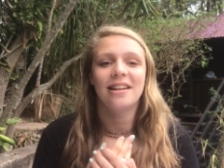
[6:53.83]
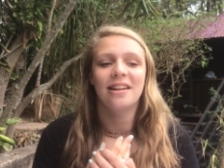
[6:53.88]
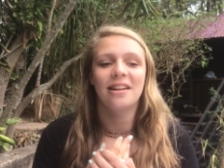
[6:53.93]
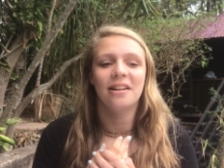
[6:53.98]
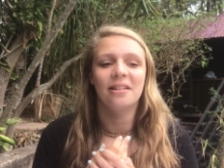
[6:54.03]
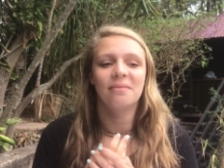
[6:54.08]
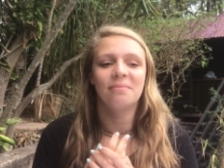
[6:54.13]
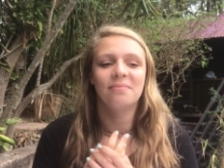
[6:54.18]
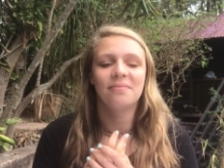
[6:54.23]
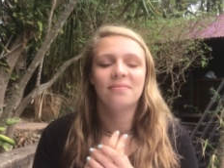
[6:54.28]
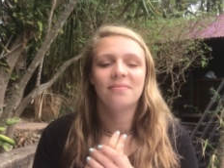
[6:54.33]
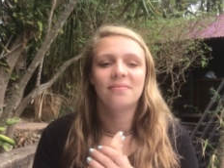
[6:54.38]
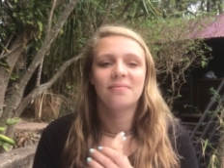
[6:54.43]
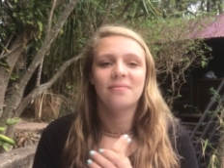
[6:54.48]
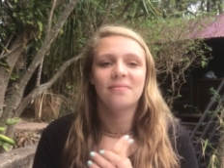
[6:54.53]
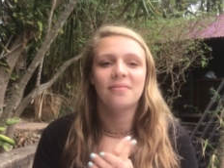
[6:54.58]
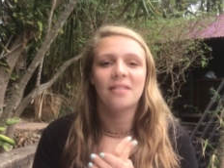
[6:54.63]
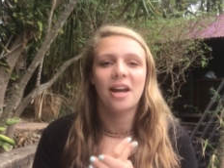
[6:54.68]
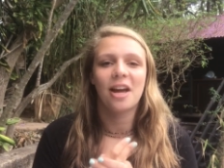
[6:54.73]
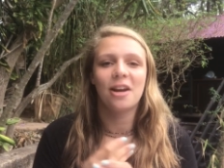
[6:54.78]
Um,
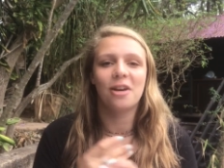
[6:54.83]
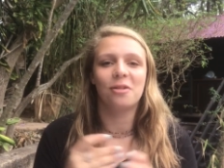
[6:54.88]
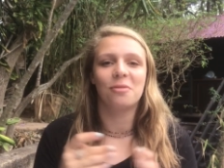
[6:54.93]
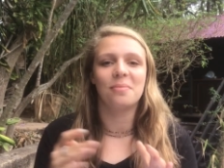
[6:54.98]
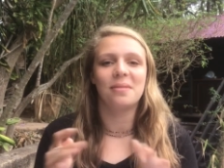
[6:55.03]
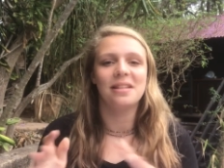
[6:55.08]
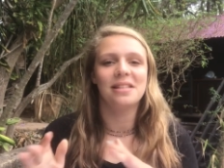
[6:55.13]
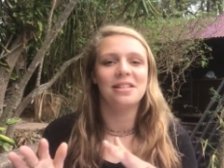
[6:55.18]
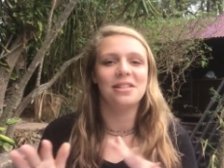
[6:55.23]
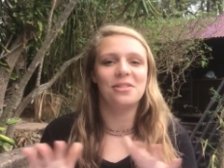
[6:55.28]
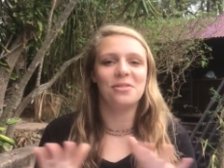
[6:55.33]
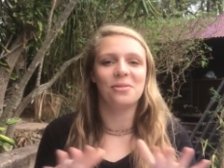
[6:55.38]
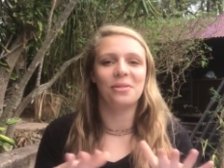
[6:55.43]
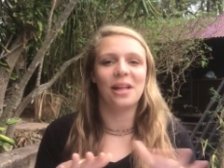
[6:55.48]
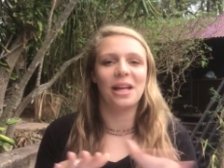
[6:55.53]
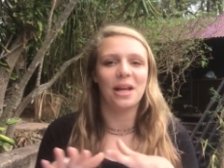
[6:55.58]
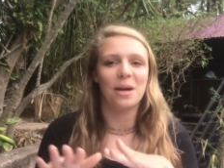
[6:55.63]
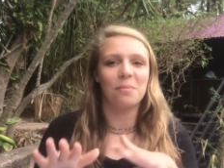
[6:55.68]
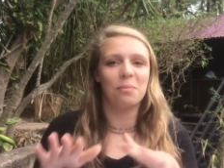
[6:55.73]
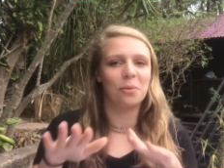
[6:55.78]
I don't mean to do
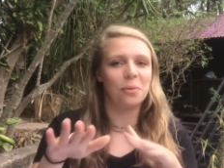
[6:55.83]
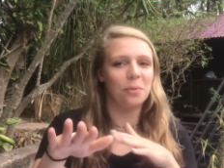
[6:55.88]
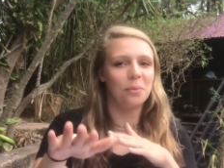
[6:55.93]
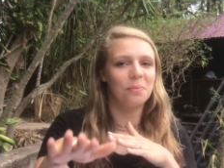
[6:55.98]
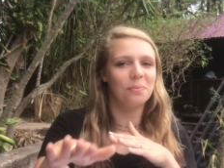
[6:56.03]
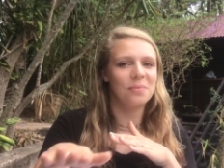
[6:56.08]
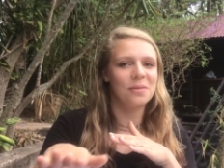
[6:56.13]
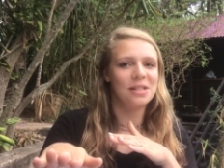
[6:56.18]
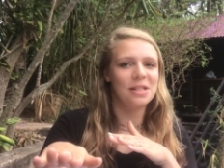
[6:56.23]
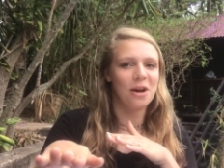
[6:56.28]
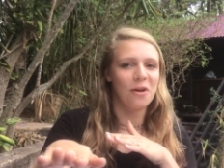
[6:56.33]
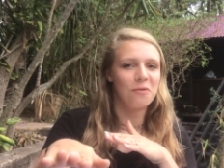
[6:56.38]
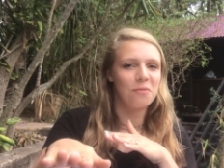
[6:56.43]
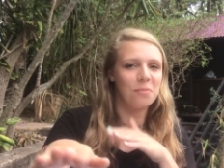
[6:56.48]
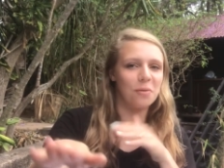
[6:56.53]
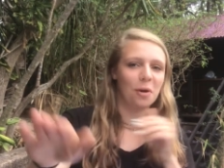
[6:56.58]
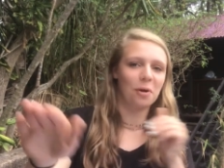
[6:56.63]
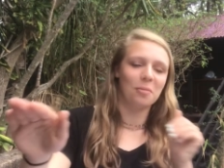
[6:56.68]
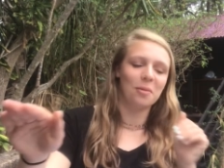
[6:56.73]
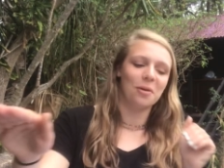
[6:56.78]
like a
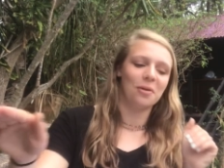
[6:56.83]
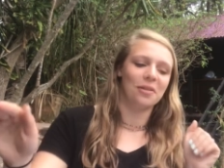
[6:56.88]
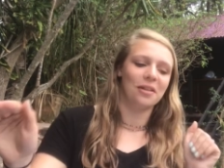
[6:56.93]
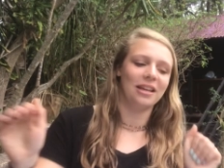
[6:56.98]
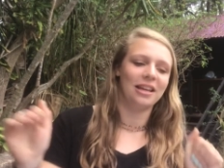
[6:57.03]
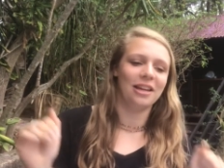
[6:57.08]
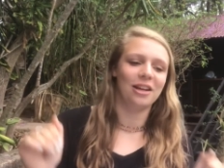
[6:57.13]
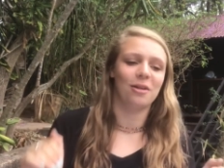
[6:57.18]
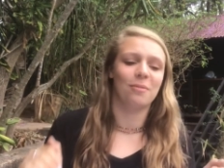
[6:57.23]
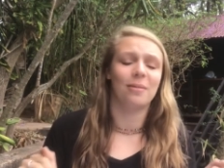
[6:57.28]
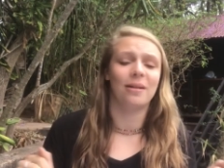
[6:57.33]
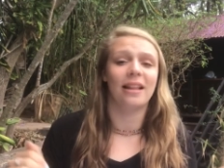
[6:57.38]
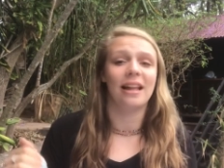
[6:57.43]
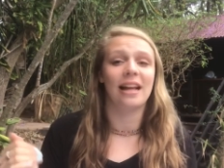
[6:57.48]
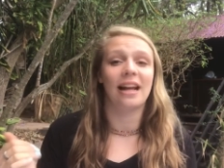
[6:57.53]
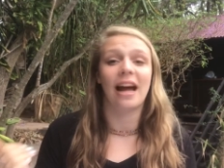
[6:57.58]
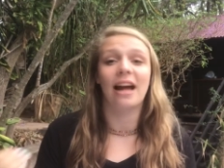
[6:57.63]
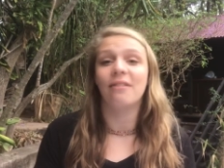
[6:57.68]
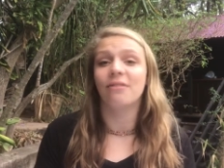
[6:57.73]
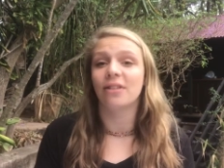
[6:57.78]
self-promo thing here, but
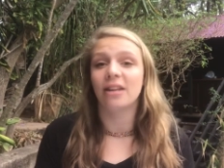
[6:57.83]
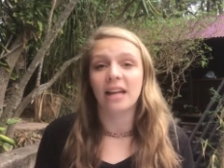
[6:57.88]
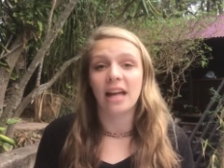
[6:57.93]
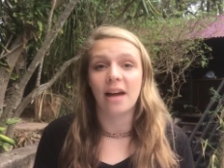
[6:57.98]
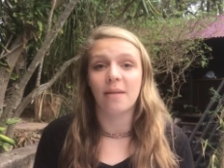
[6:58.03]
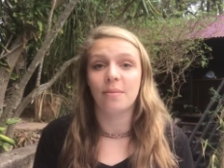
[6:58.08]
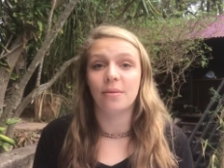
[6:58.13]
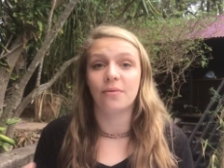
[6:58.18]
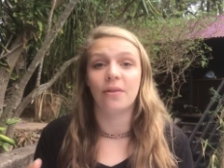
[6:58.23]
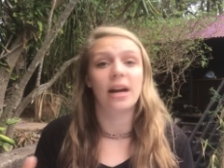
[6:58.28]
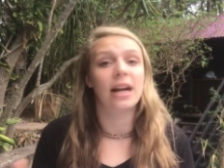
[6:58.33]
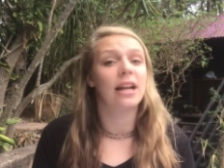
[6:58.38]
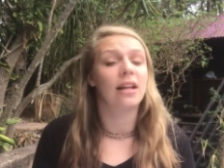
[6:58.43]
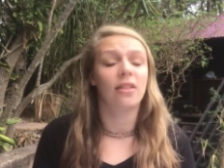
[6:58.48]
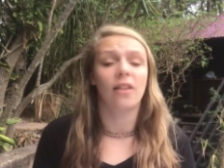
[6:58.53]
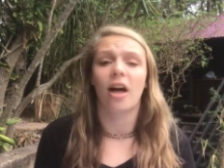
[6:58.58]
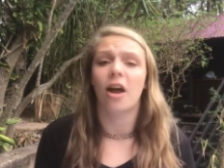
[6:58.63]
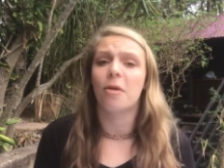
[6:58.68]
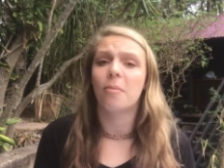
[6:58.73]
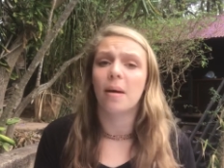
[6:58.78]
like I really have been writing
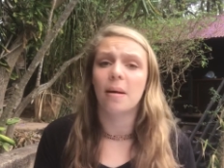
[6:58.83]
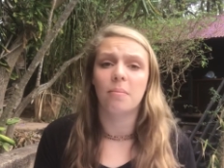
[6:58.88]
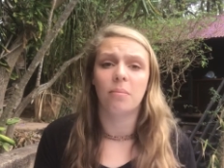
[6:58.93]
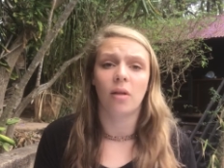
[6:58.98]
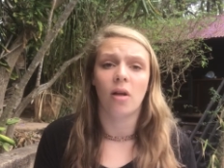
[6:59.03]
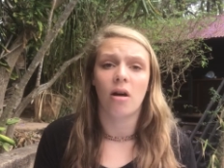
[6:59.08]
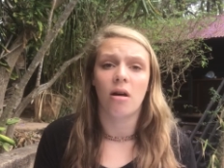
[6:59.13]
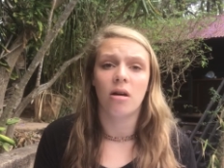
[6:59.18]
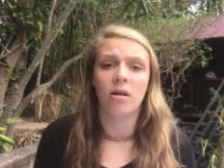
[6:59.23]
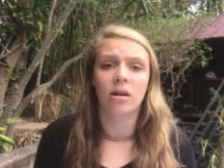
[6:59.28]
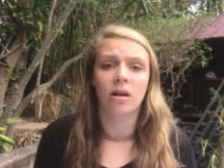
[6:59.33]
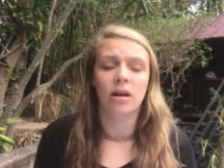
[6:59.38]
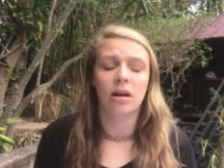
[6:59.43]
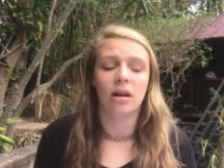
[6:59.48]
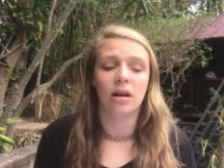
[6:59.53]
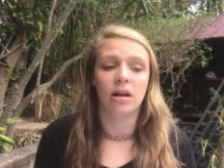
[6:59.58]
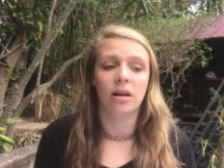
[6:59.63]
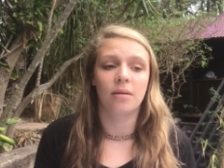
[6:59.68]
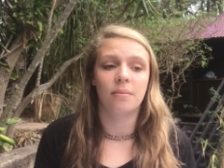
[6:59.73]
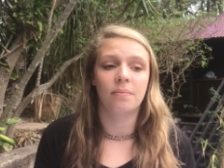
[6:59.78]
a lot on my blog,
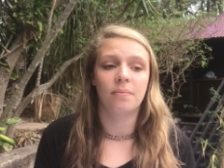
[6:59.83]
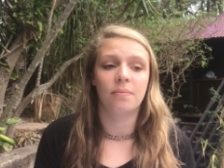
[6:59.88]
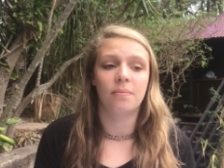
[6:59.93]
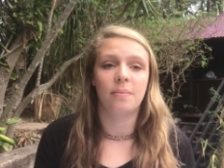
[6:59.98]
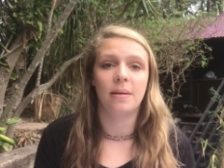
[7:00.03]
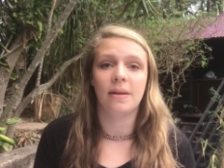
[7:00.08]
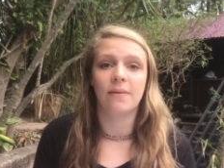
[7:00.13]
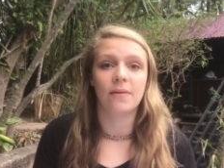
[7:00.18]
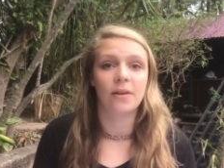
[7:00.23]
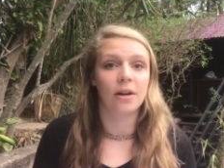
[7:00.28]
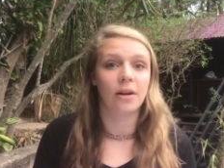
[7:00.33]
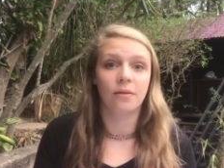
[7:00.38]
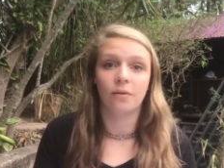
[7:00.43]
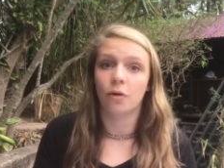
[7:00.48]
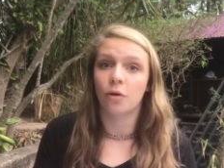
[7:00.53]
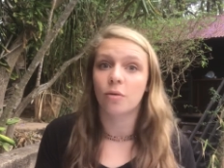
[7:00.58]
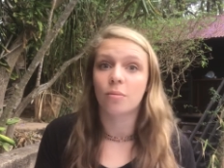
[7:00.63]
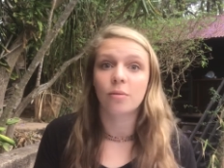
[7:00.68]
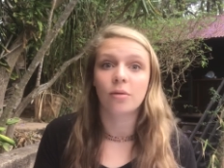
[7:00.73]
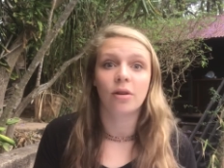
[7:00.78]
um, being very
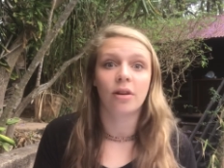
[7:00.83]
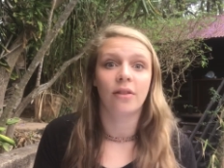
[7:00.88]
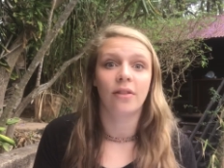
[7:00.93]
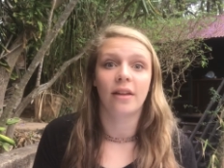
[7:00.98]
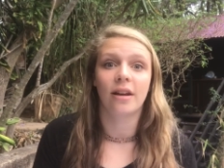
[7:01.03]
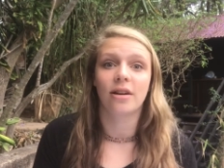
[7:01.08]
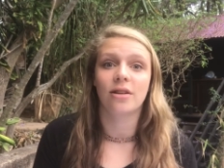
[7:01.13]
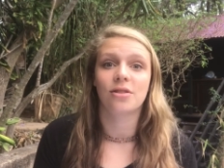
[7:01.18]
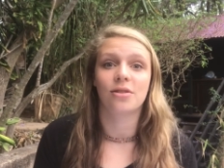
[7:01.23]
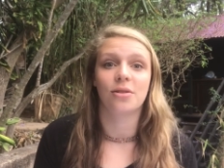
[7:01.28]
vulnerable on there,